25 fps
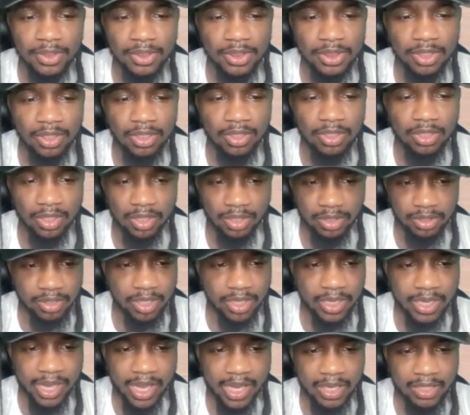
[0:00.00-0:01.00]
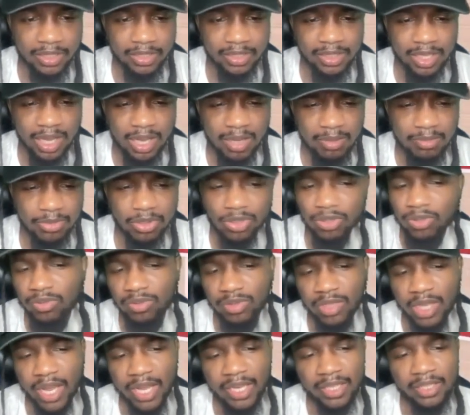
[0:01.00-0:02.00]
Oh, they got to stop? No,
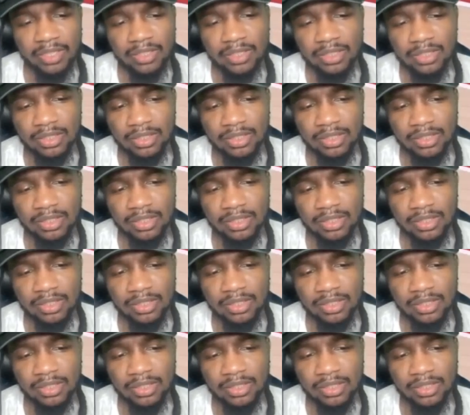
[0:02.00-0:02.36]
kinda.